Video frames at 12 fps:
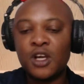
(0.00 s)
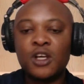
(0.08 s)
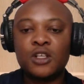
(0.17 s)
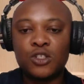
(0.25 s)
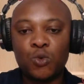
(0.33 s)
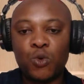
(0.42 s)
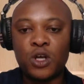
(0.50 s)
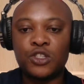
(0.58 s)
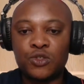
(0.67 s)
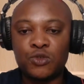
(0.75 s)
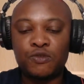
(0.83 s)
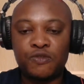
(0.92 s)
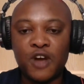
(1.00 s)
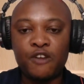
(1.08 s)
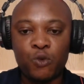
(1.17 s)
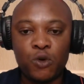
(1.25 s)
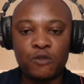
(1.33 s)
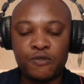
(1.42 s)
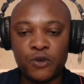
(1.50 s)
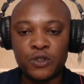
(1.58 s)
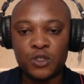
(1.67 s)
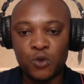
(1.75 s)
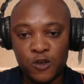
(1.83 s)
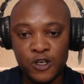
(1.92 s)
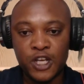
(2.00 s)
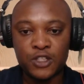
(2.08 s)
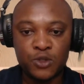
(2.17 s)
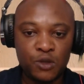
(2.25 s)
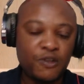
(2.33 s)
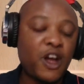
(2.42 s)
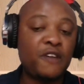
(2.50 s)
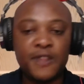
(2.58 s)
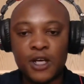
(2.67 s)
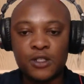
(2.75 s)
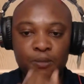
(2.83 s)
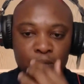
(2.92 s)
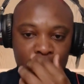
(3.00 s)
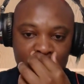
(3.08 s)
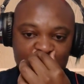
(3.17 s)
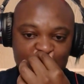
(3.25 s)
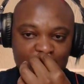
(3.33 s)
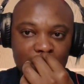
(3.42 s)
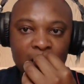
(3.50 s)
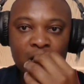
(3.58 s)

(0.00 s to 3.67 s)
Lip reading: so 125,140, 125,000 basically,